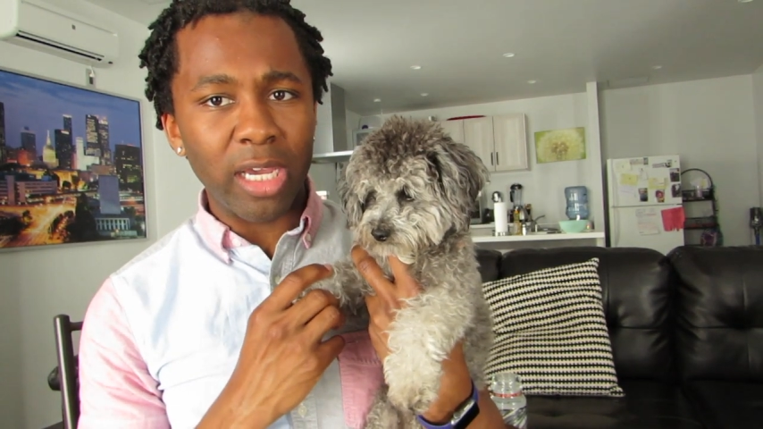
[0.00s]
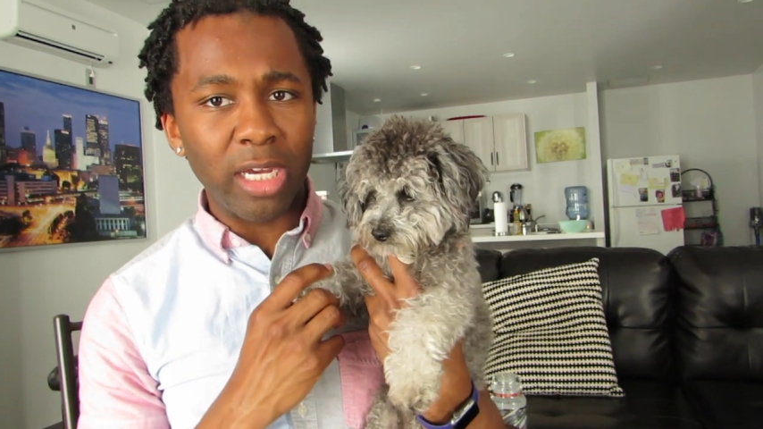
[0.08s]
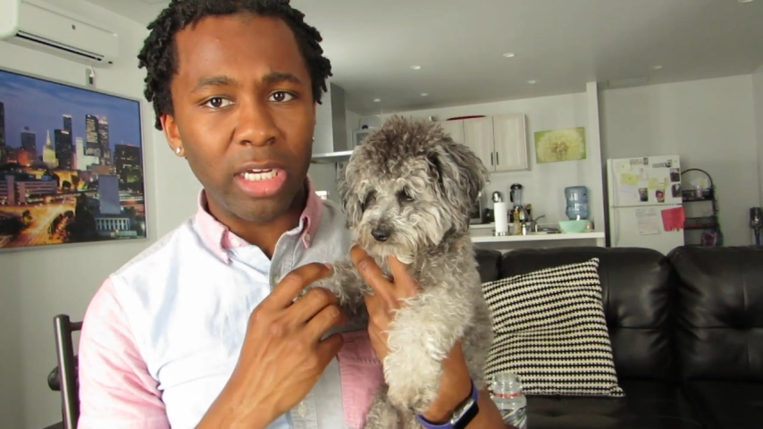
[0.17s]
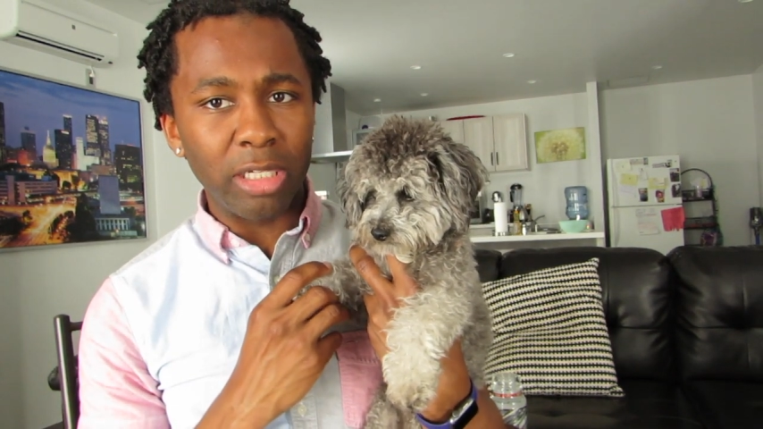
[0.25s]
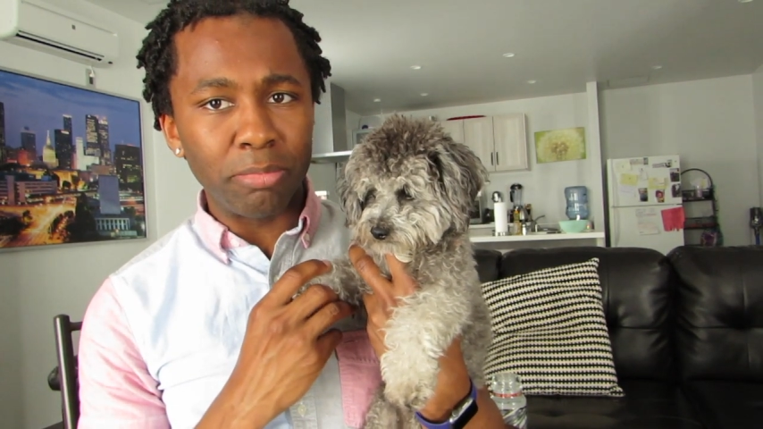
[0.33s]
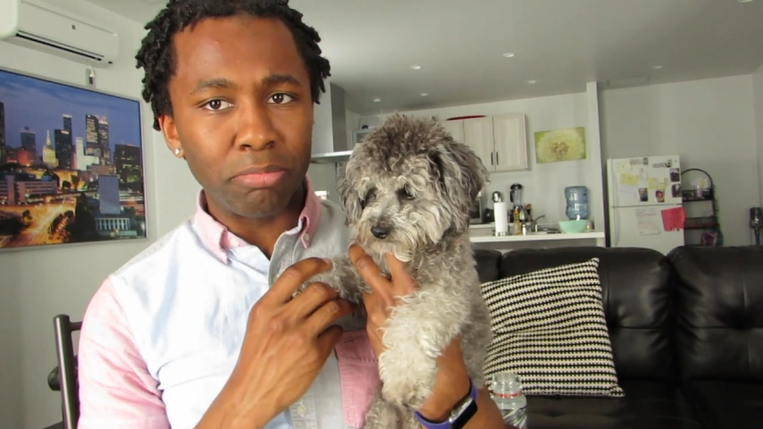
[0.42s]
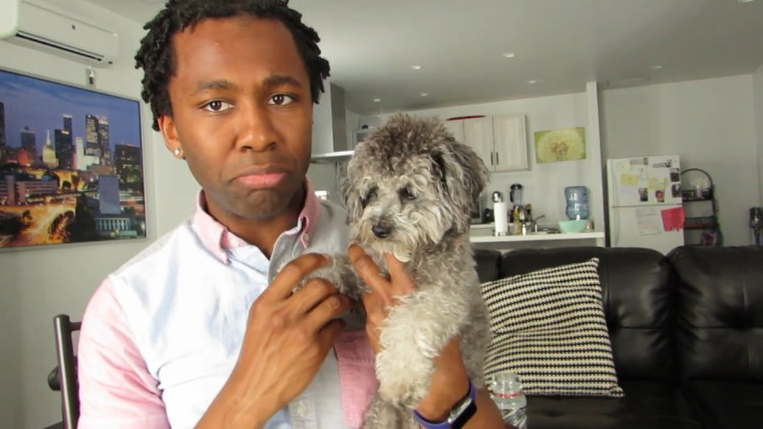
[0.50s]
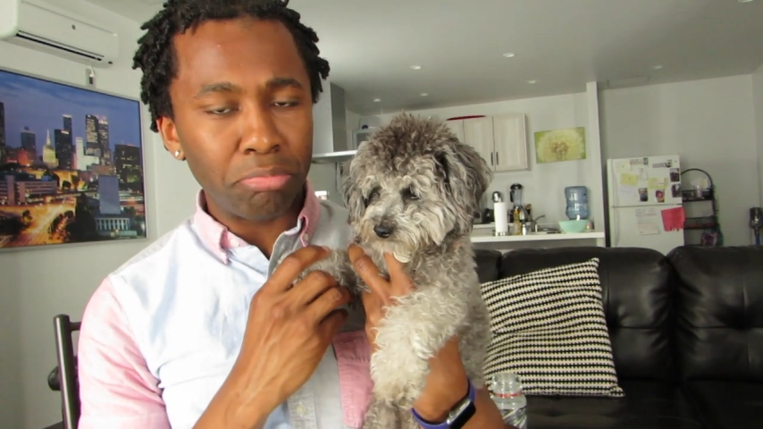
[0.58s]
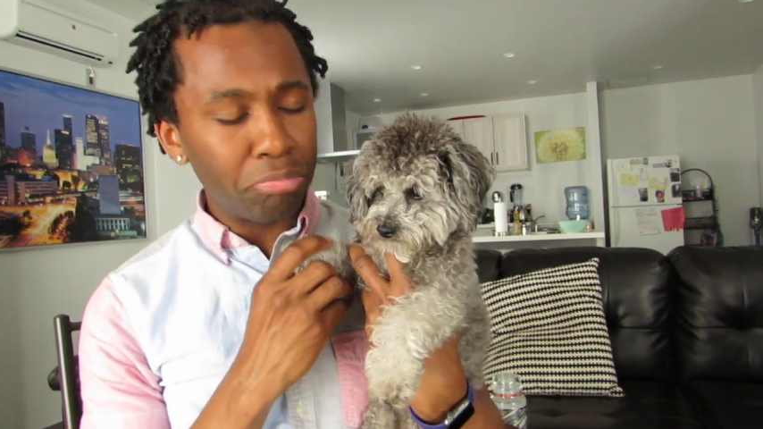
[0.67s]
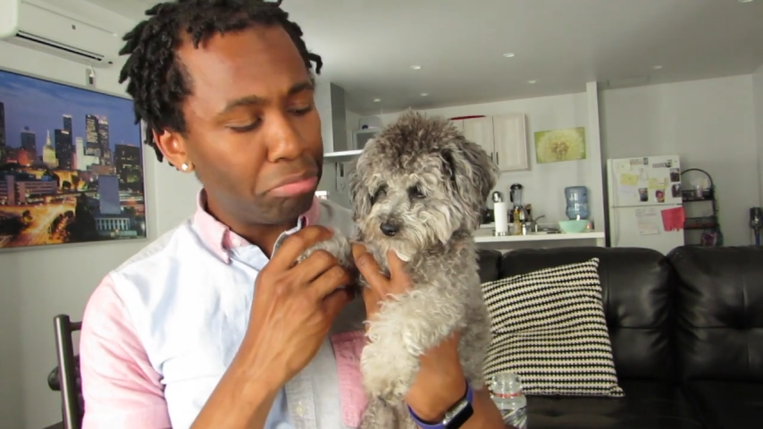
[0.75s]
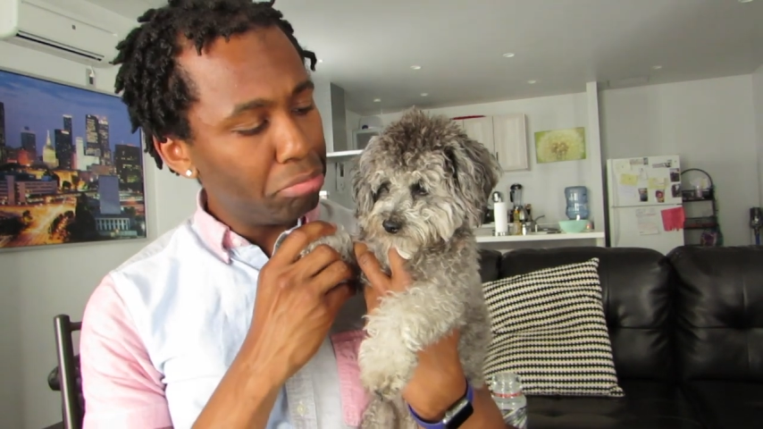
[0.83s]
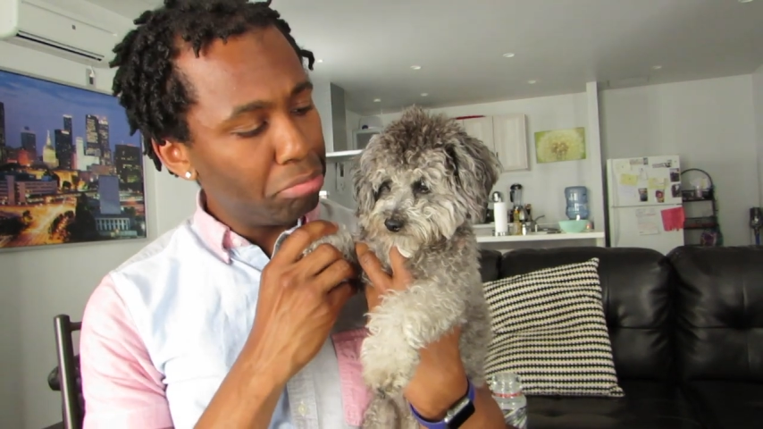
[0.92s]

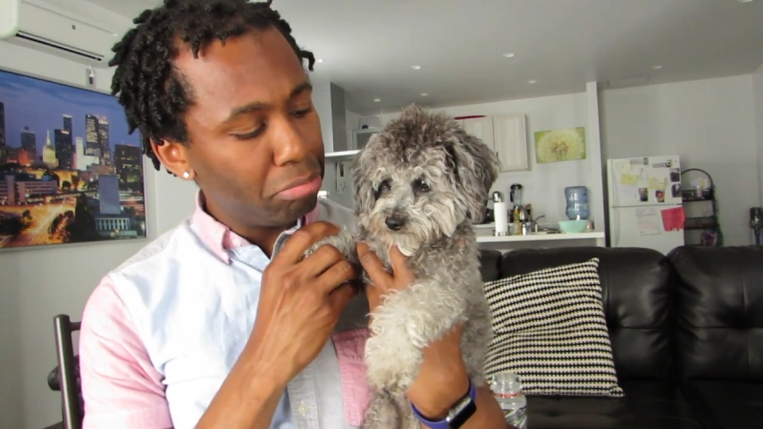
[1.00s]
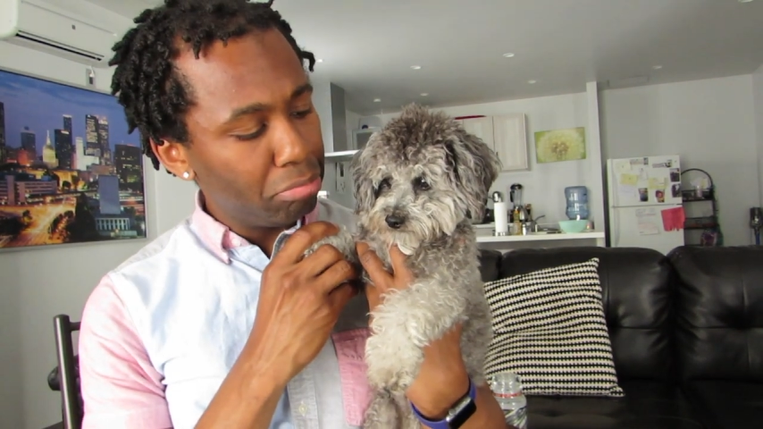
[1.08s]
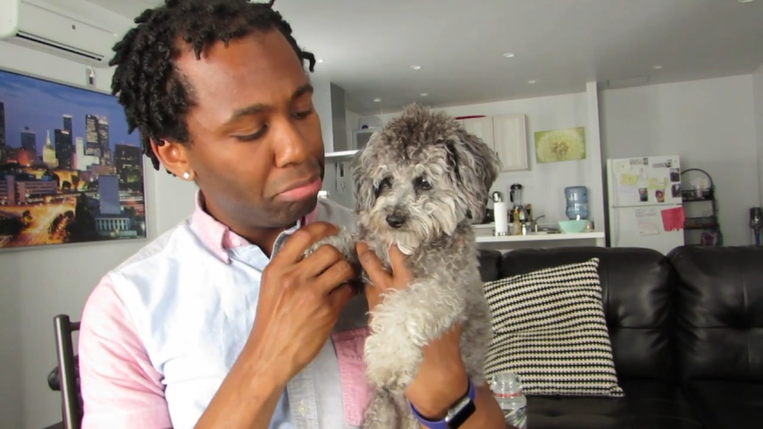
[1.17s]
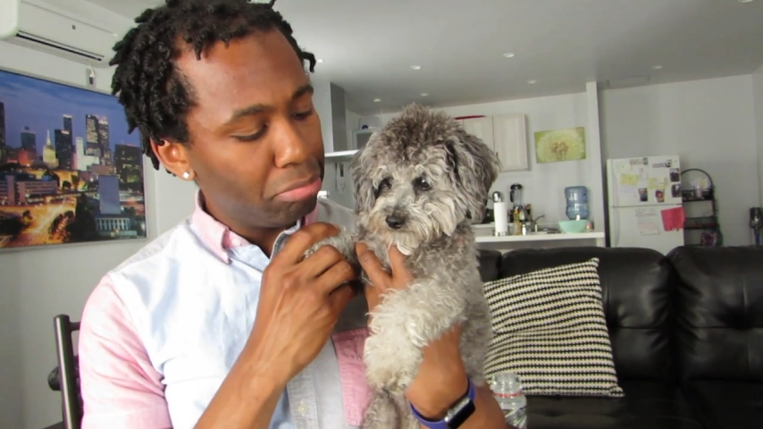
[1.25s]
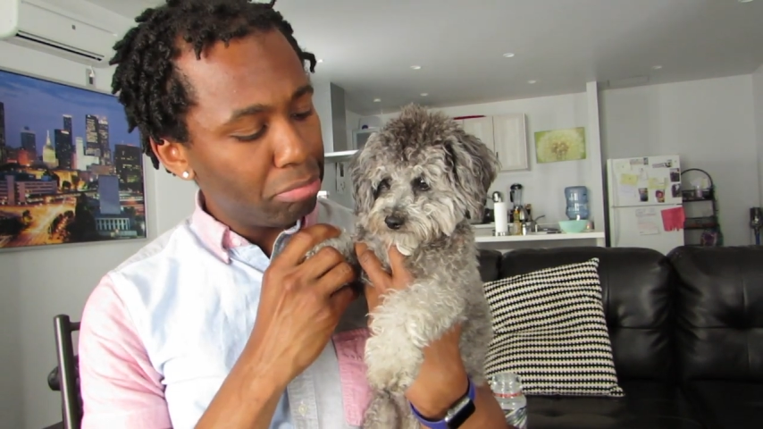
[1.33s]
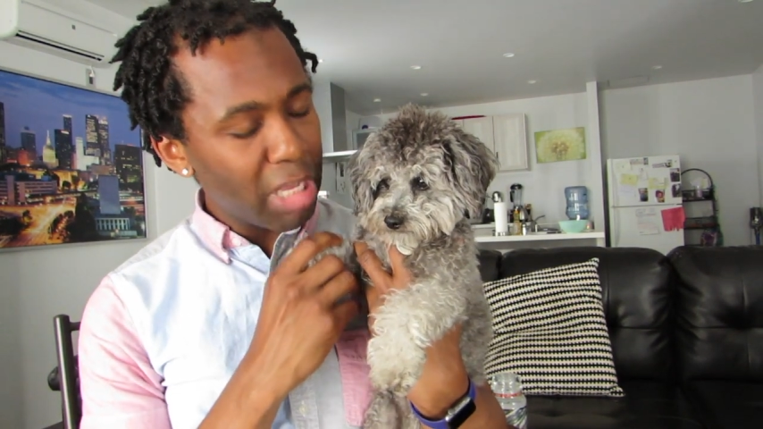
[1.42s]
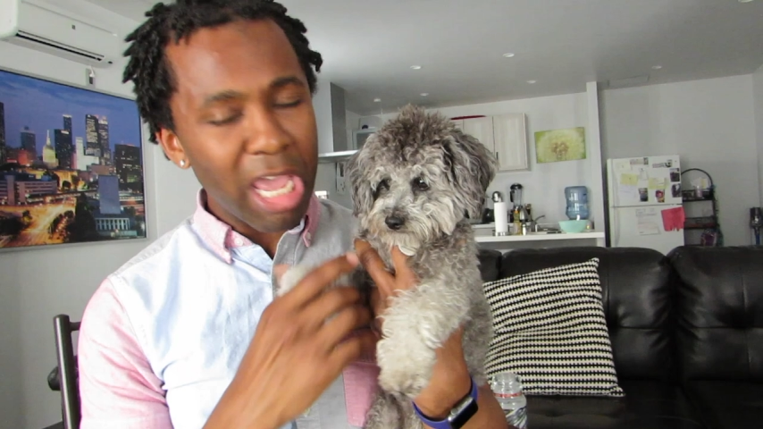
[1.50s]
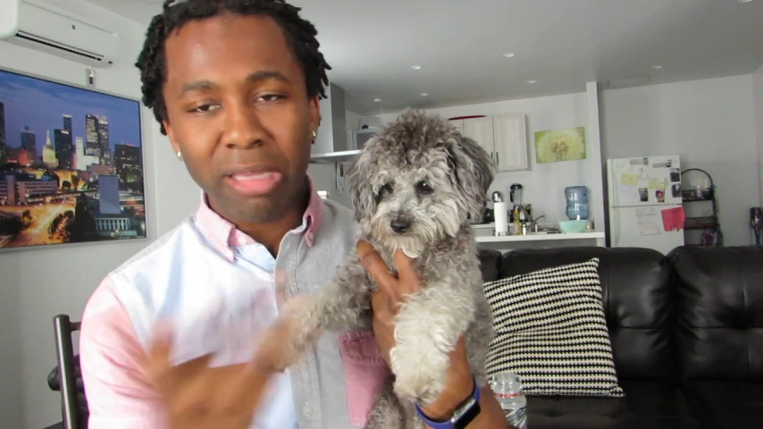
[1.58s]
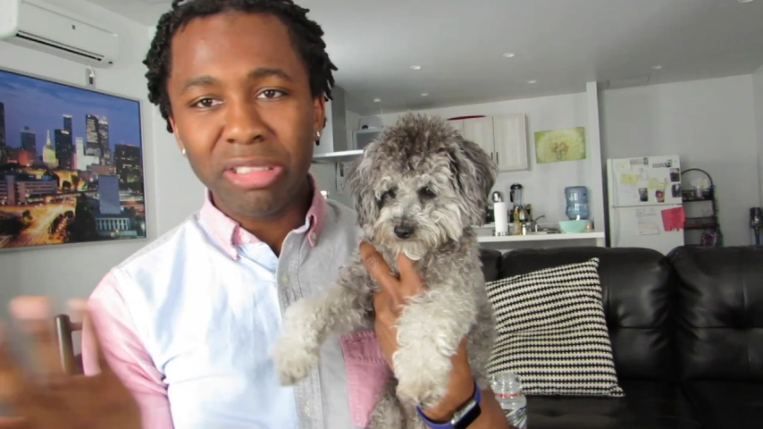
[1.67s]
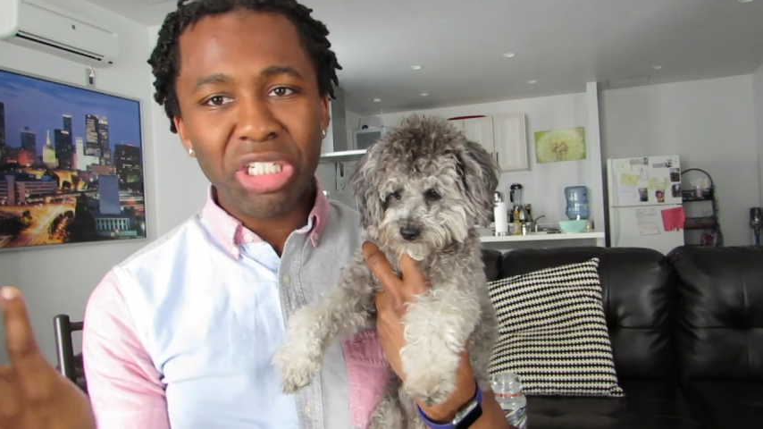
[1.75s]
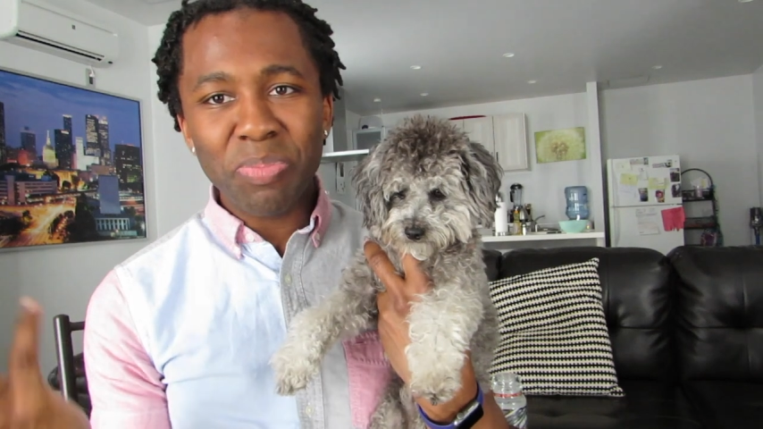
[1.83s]
yeah,